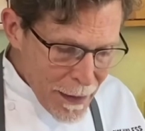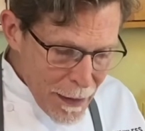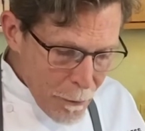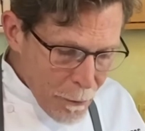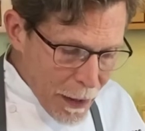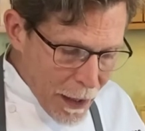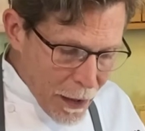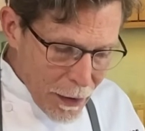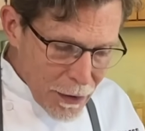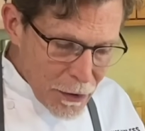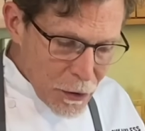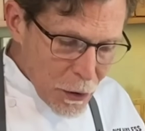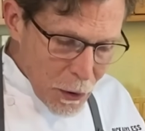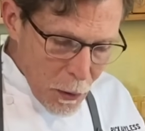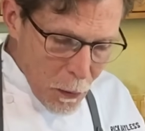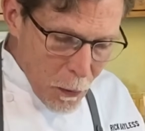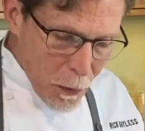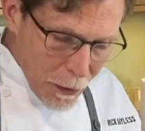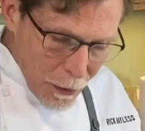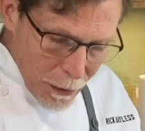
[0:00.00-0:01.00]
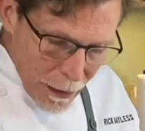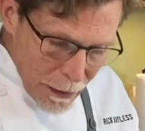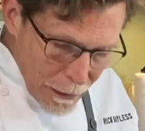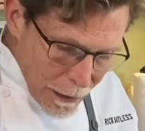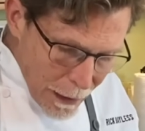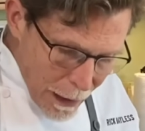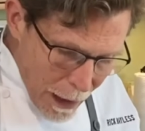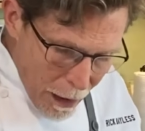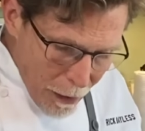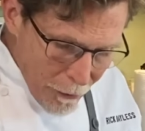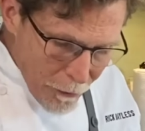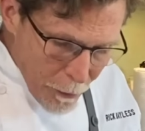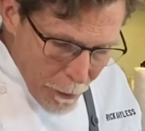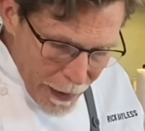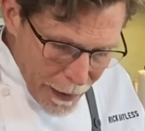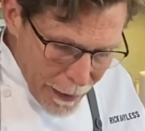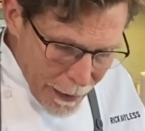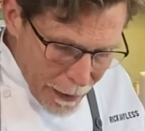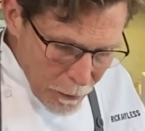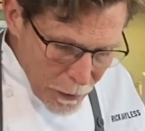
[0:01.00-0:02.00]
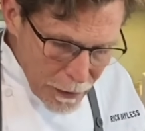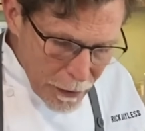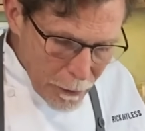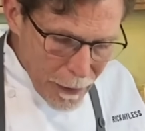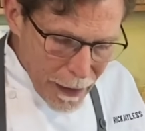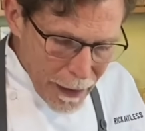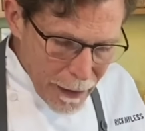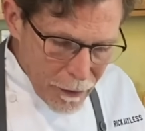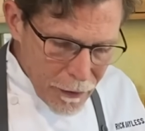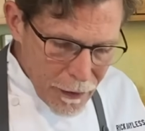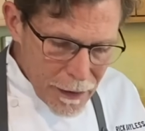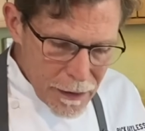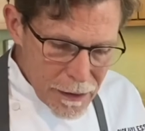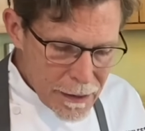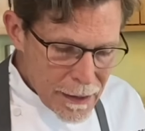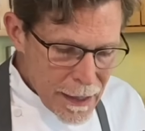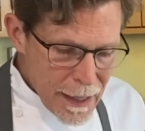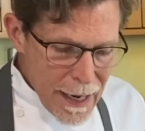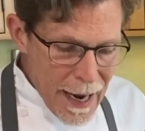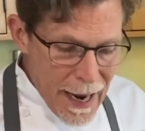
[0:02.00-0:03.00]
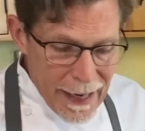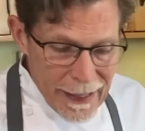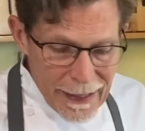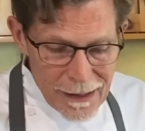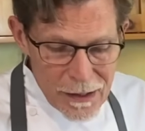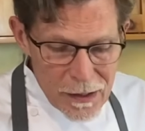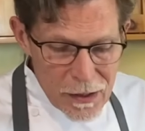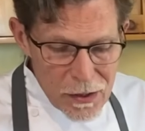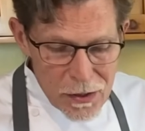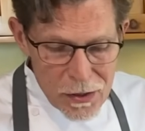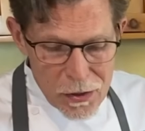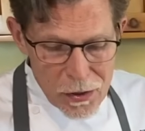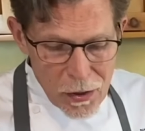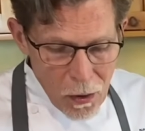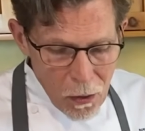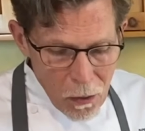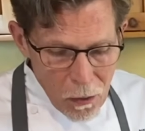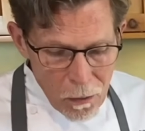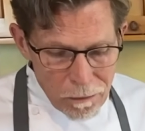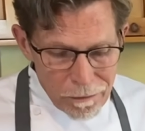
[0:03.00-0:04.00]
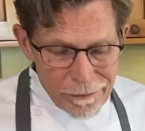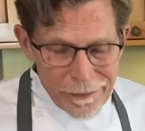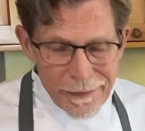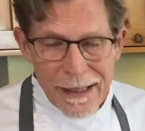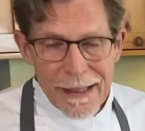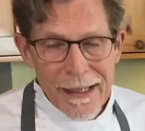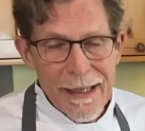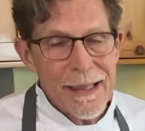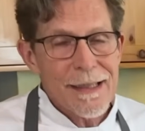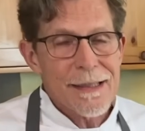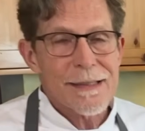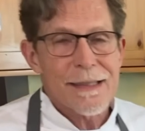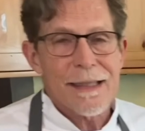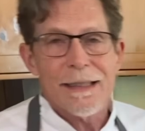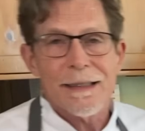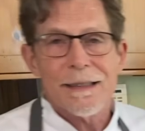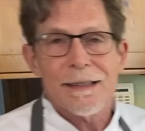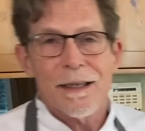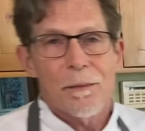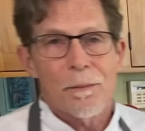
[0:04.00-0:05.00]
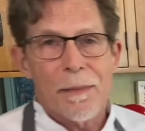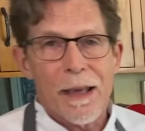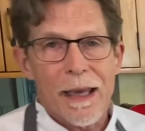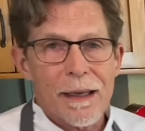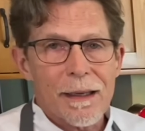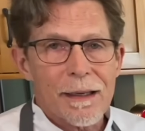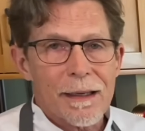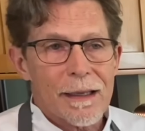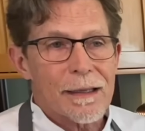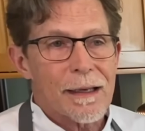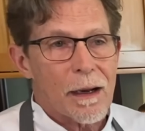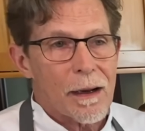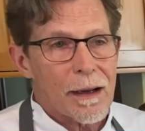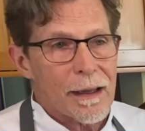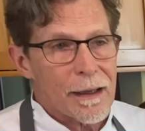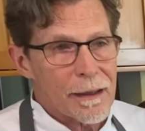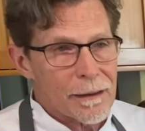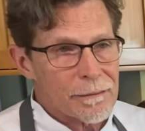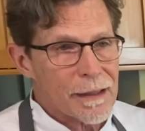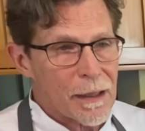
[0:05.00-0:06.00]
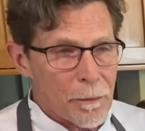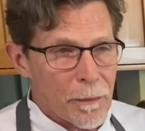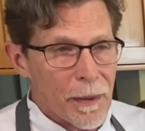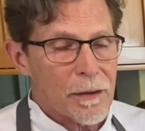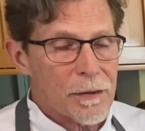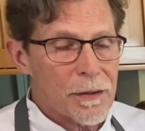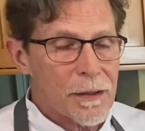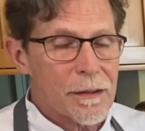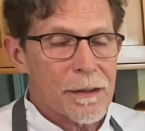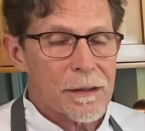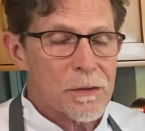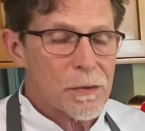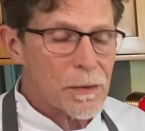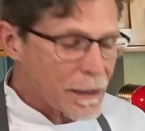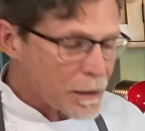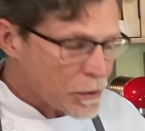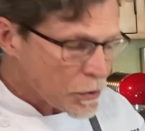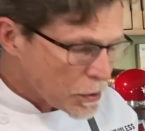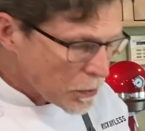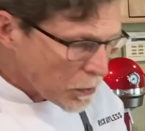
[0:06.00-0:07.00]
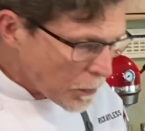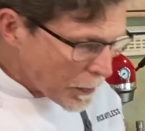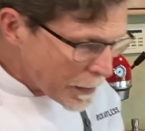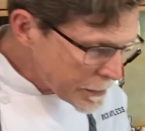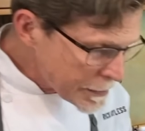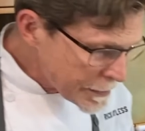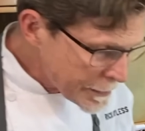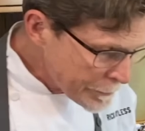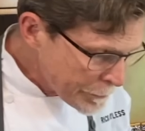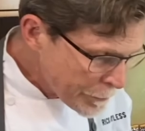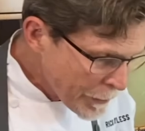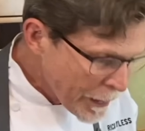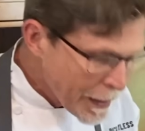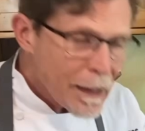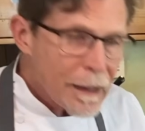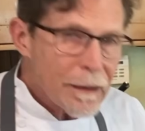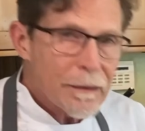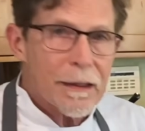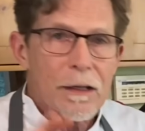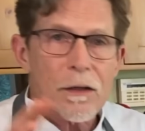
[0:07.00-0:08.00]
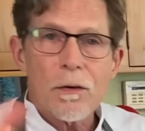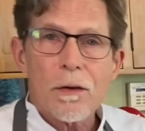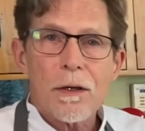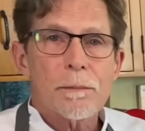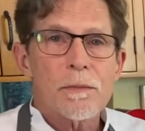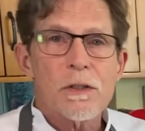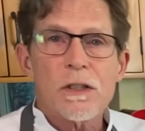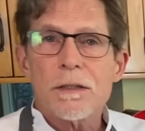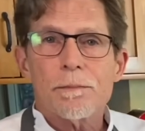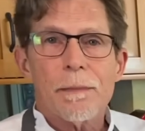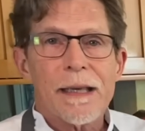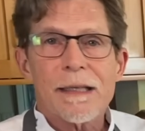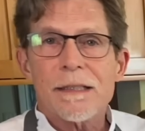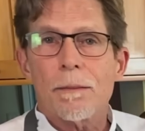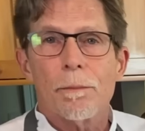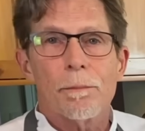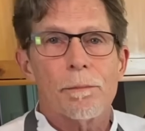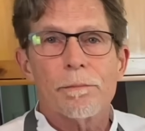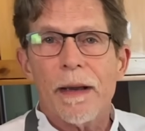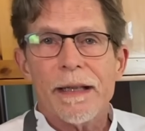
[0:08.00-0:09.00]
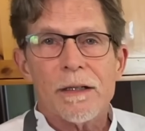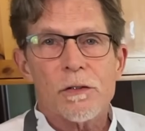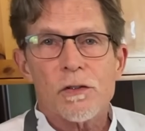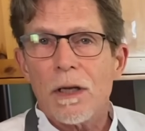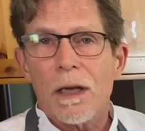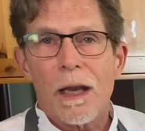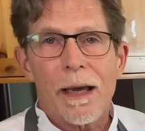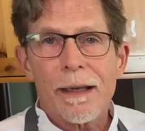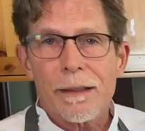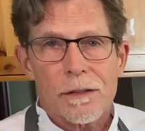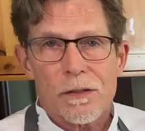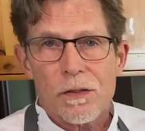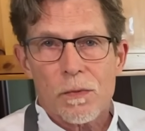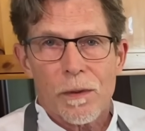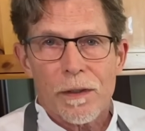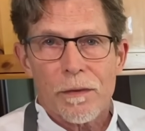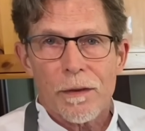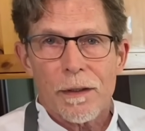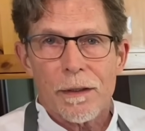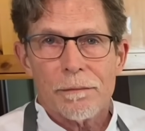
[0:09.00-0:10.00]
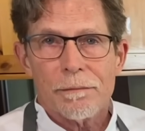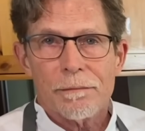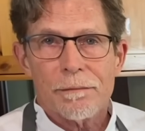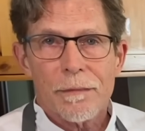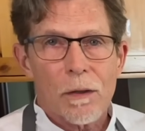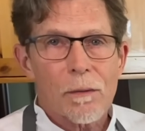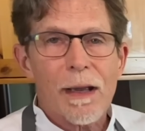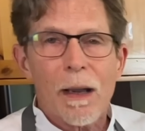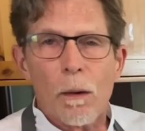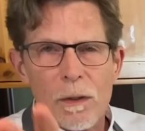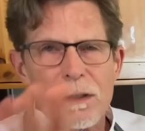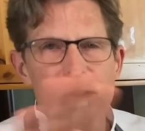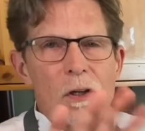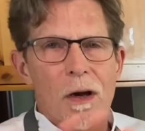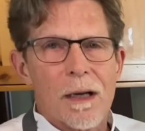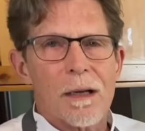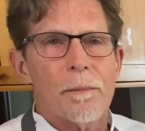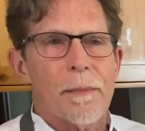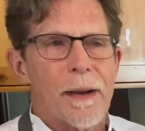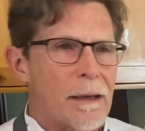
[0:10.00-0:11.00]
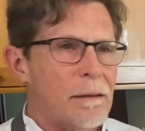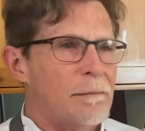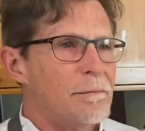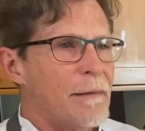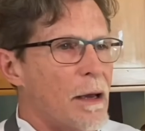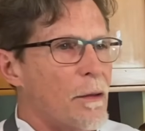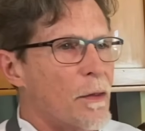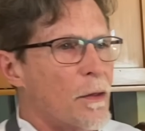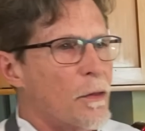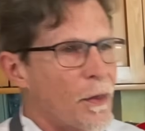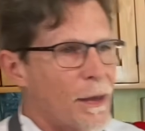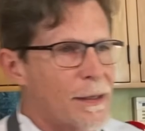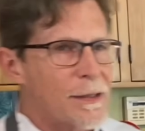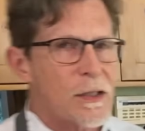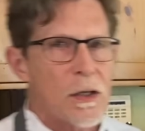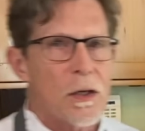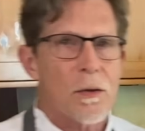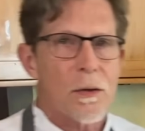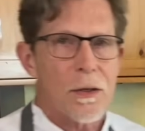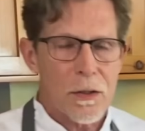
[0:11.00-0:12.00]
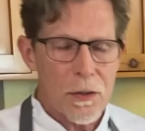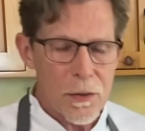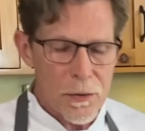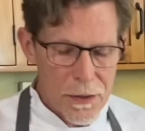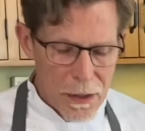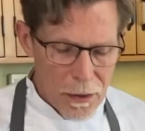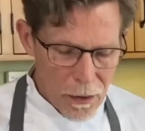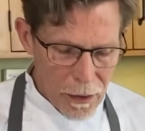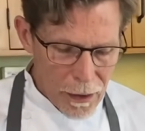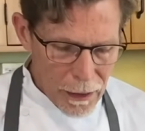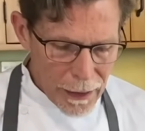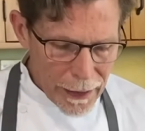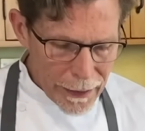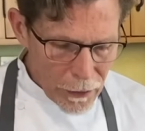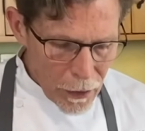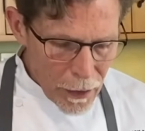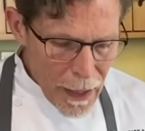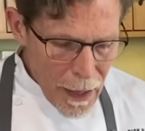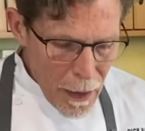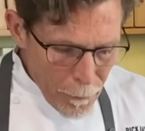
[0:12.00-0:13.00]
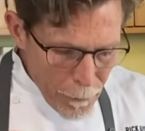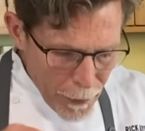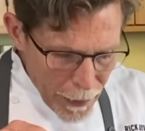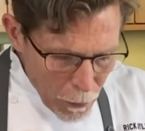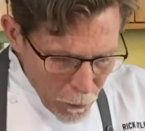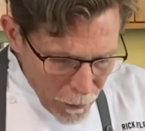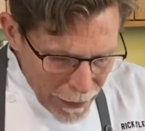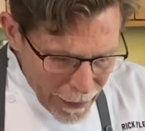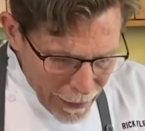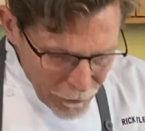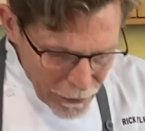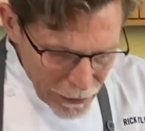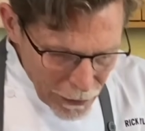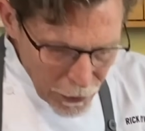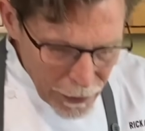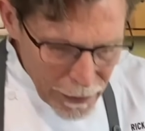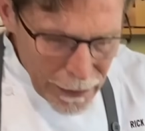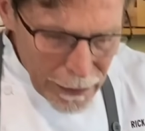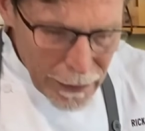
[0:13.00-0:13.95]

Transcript: because you will love being able to make this. And it's so easy to make in, a, in compared to the traditional ones that you can just make some enchiladas with it. Okay, we'll talk about other things that you could use it on later. But we have to look in